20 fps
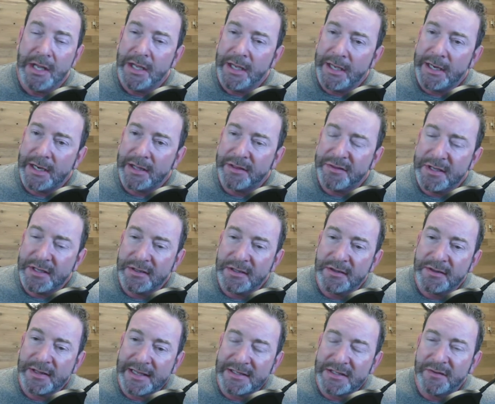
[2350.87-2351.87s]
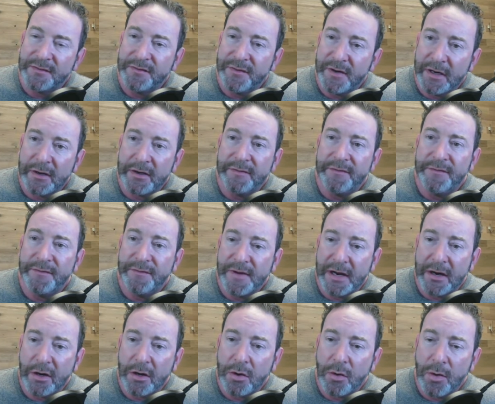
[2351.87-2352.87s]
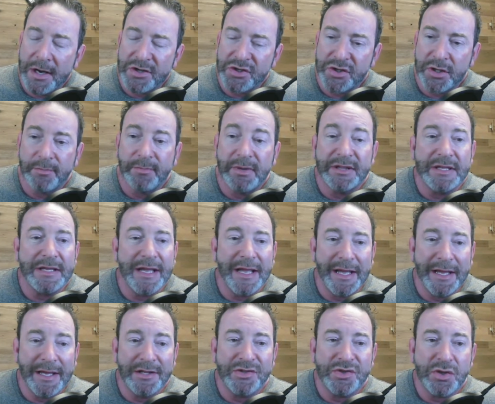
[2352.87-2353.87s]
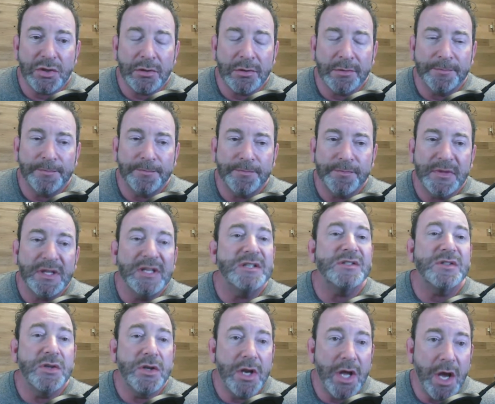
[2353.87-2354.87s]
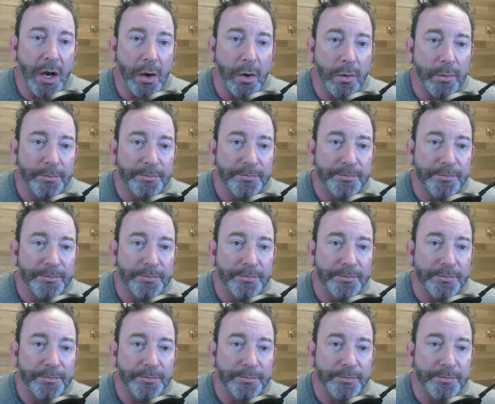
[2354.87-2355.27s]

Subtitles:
And I think that that's a very fair question, but the answer is no.